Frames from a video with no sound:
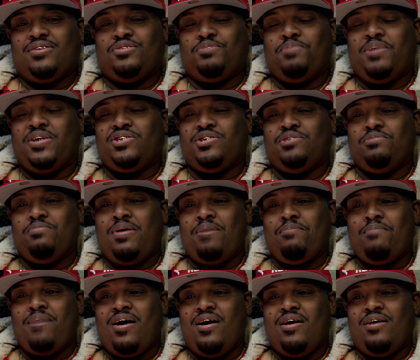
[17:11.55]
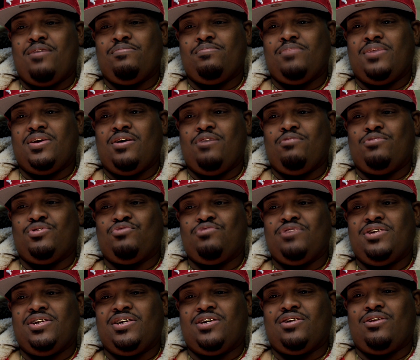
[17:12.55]
Especially my mom. Me and her was
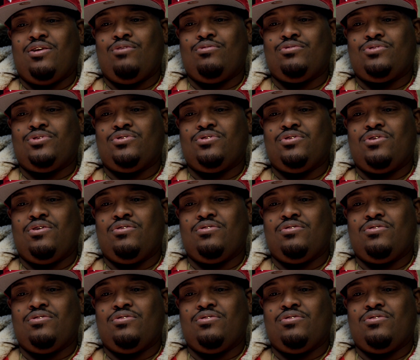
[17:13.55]
really close,